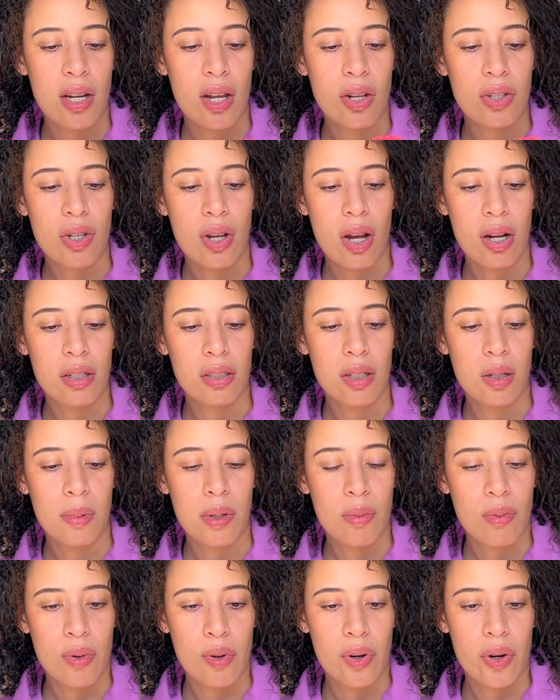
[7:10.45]
I'll talk a little
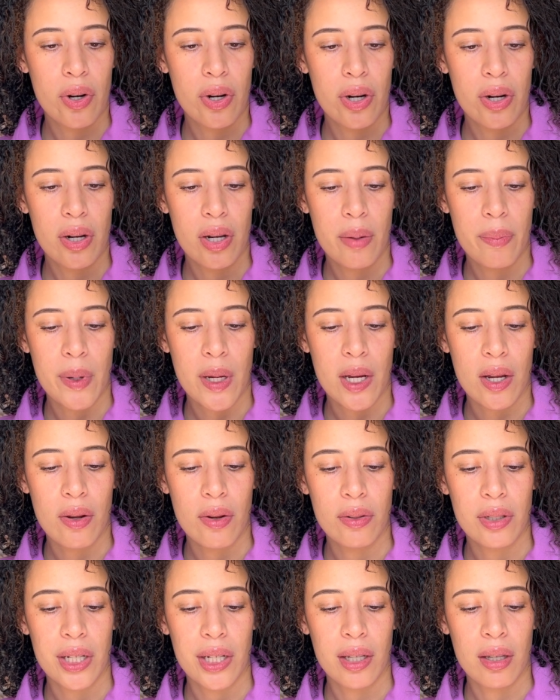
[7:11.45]
bit more
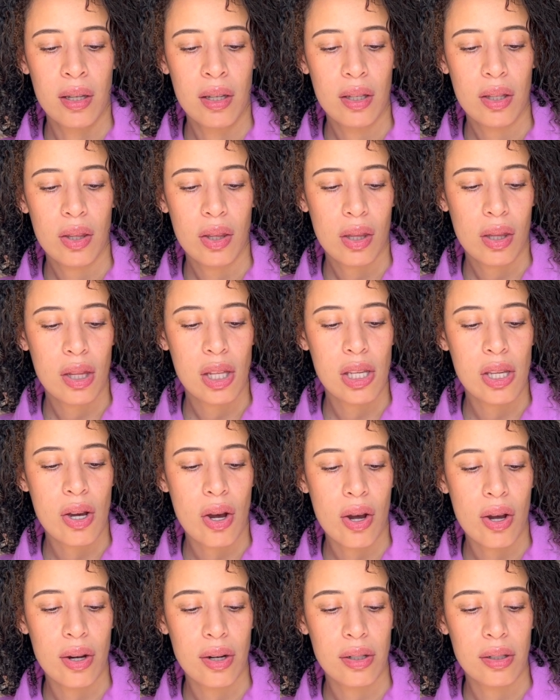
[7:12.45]
about like the
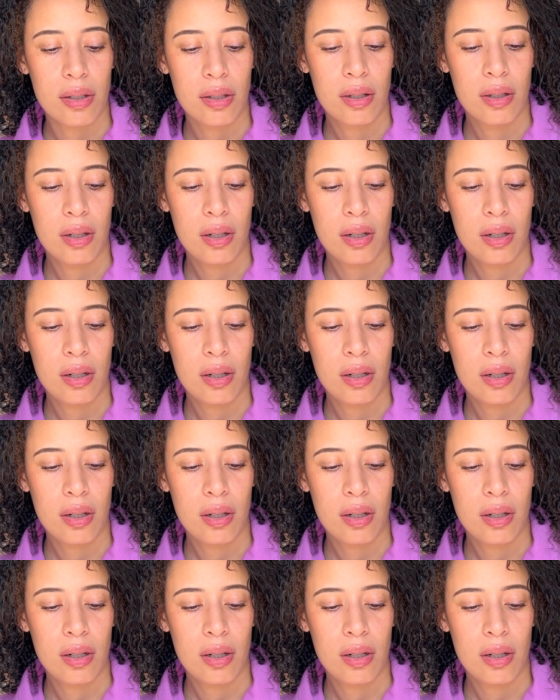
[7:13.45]
yarn,